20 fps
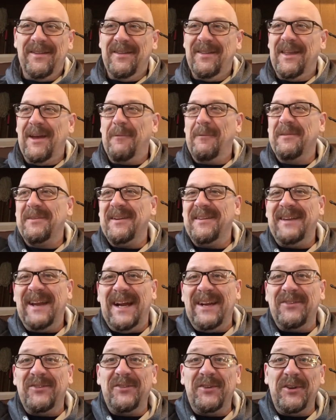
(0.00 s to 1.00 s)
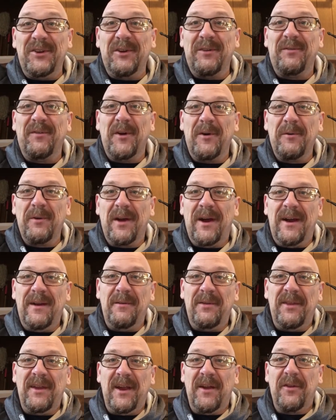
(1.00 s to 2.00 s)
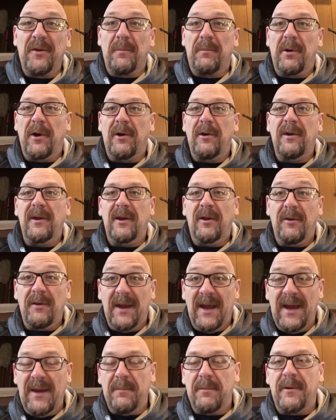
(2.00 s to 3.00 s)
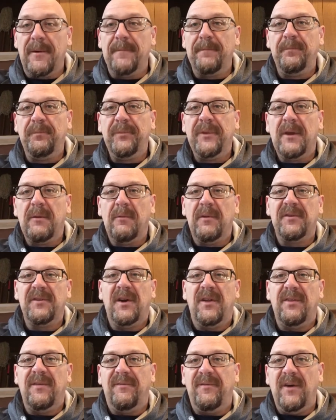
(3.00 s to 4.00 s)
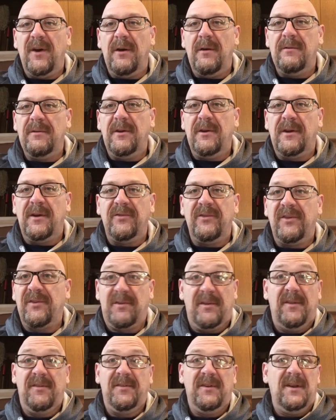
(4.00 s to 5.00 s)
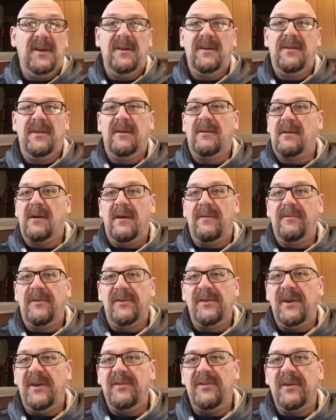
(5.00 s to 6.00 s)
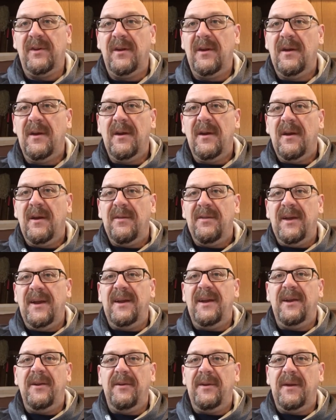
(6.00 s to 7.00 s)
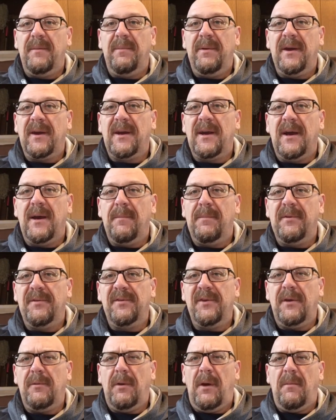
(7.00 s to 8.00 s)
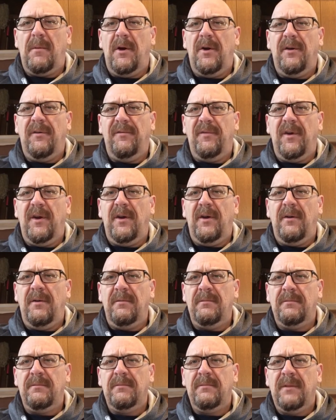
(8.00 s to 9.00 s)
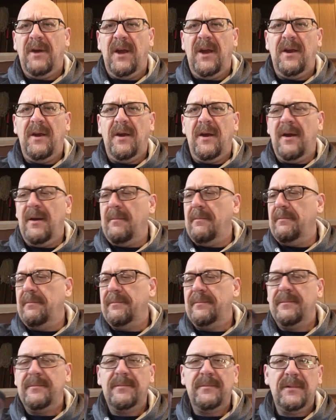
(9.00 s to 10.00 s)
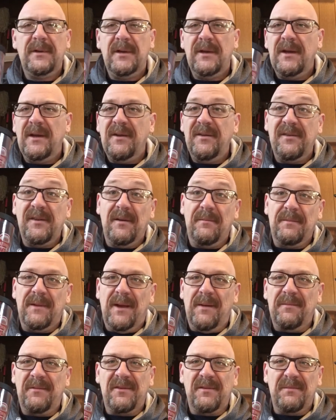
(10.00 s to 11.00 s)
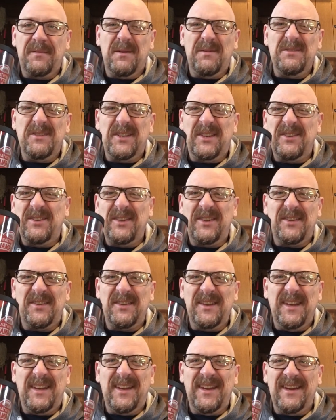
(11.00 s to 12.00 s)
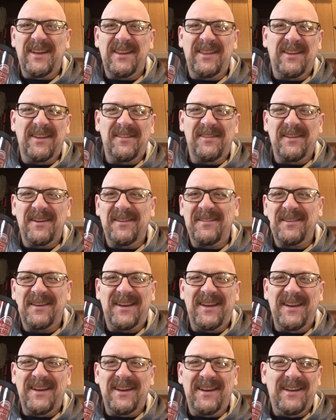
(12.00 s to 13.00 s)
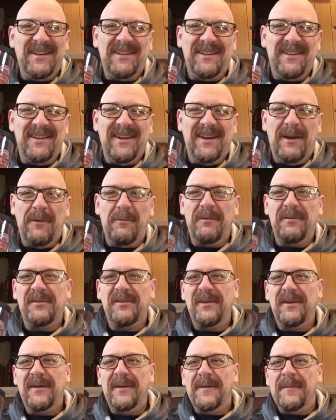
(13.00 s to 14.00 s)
that was attached to your phone line, the other party, our neighbor, was on the phone, you could just listen into their conversation. They'd hear you pick up and say, well, I'm on the phone, hang up. Sometimes, sometimes you could just sneak in and listen. As a kid, I I was